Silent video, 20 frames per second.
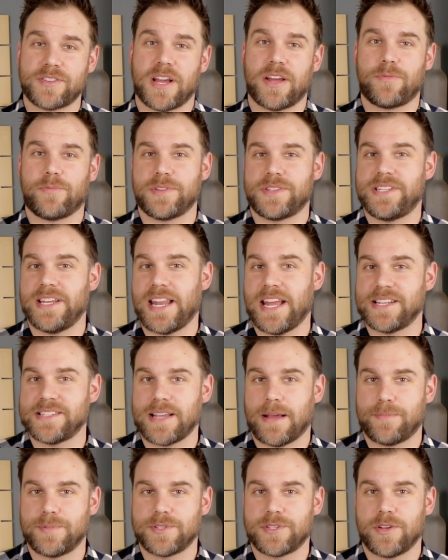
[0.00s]
done with
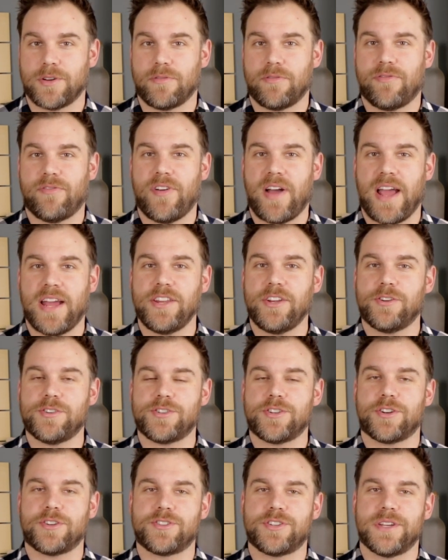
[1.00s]
today's episode, find your
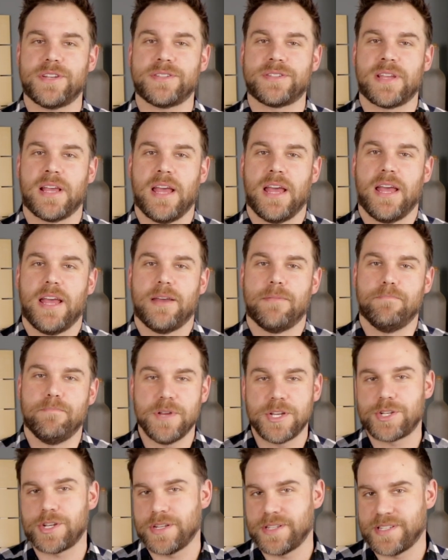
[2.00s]
church's
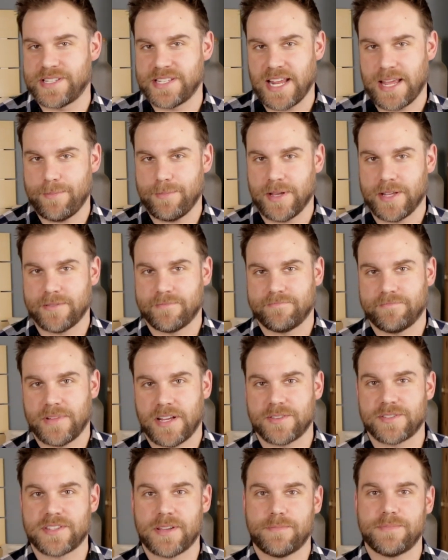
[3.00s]
mission statement.
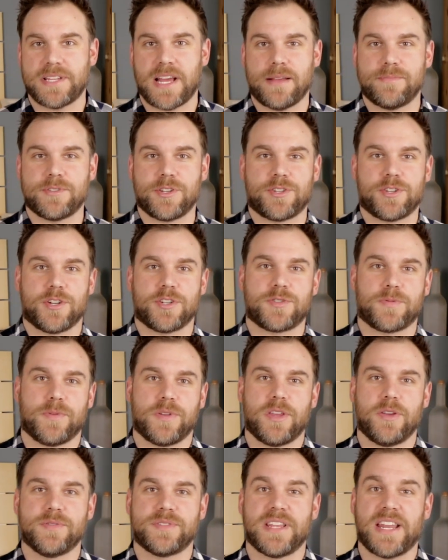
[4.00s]
Now, sometimes a church
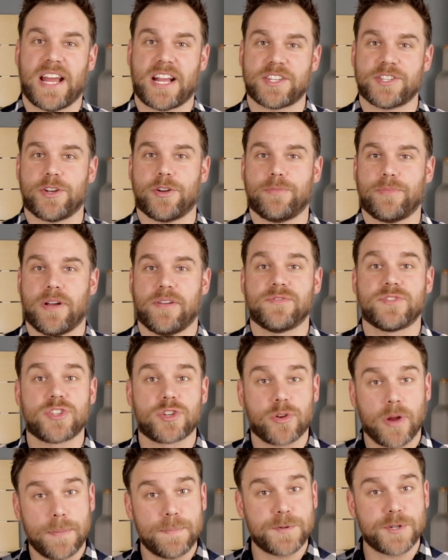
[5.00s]
will use an excerpt of
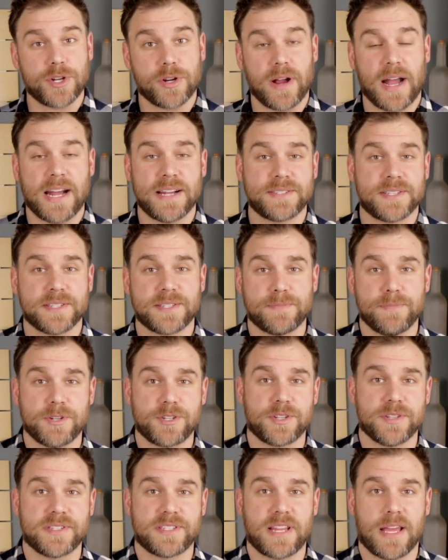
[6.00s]
scripture as its
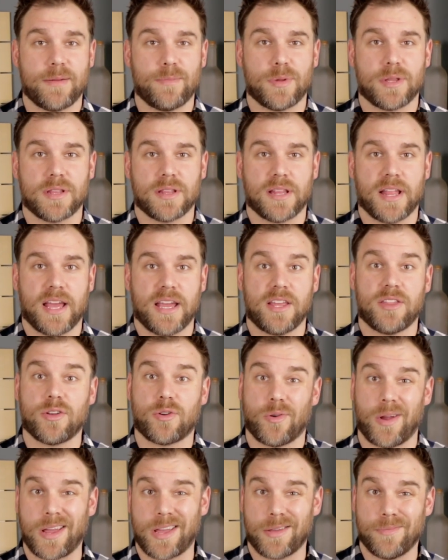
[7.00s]
mission statement, like the
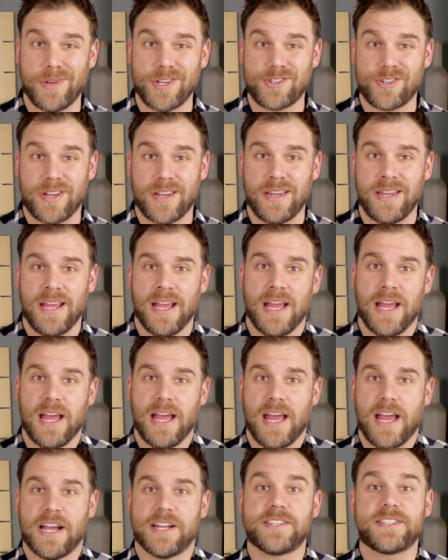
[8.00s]
Great Commission,
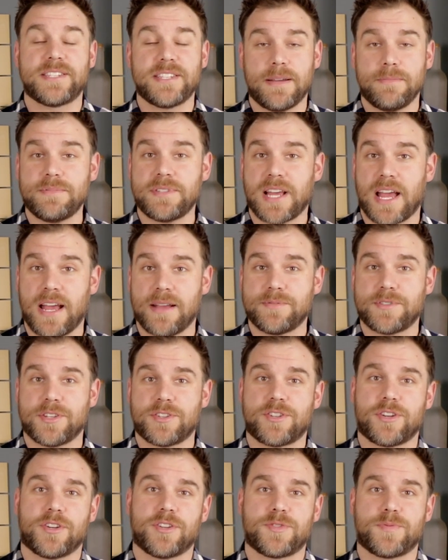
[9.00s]
and sometimes a
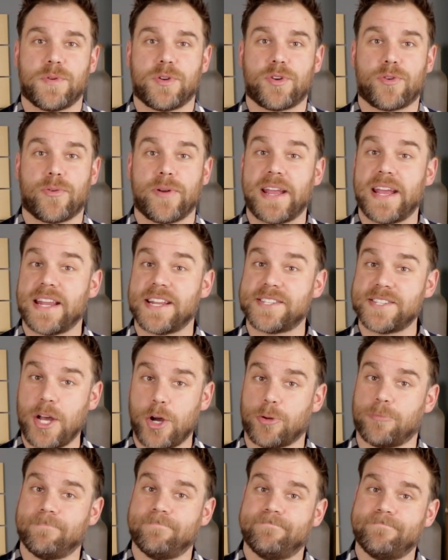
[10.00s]
church will create its
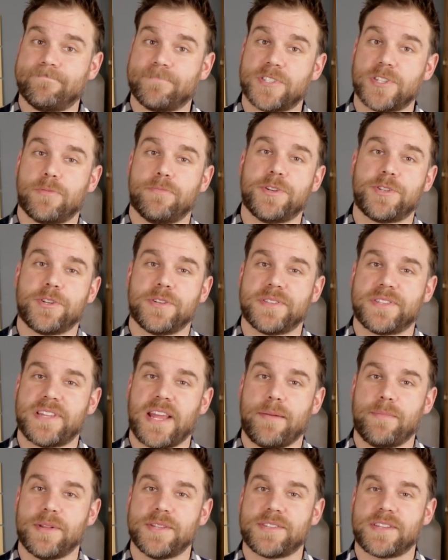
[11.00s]
own. So mission
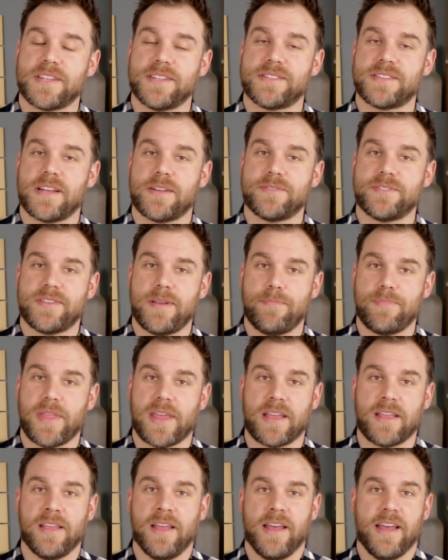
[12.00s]
statements can sound
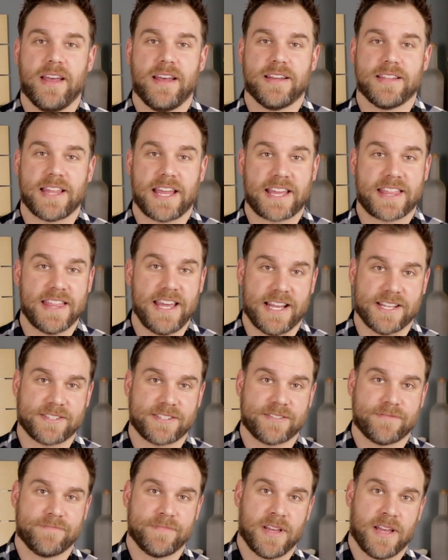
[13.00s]
something like this: